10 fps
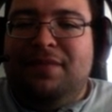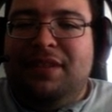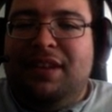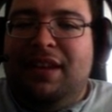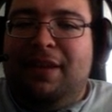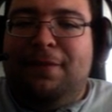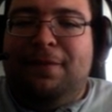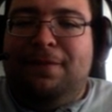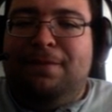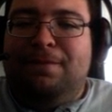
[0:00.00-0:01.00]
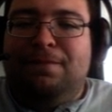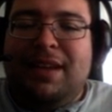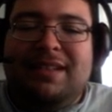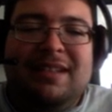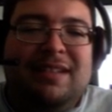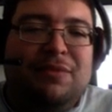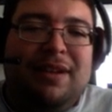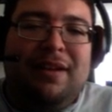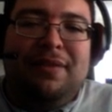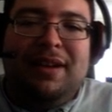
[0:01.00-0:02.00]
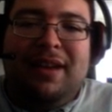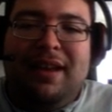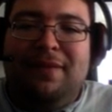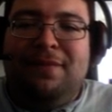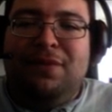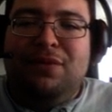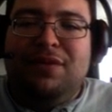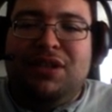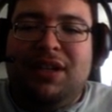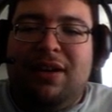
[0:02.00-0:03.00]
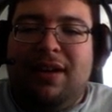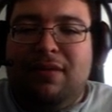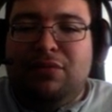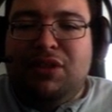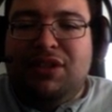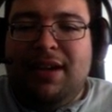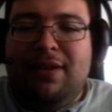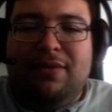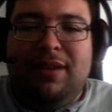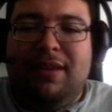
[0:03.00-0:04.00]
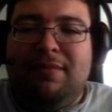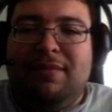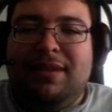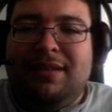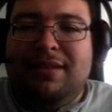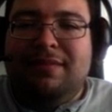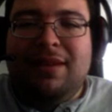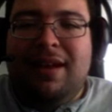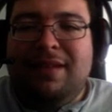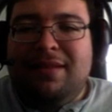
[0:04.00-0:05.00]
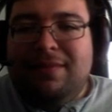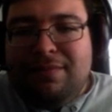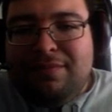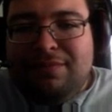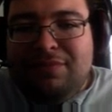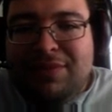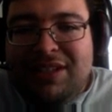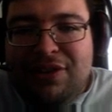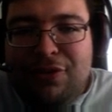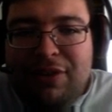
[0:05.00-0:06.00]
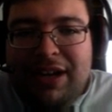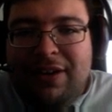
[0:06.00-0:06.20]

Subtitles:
If I see someone hungry and I have food to share, I will share it with them. It's a no-brainer.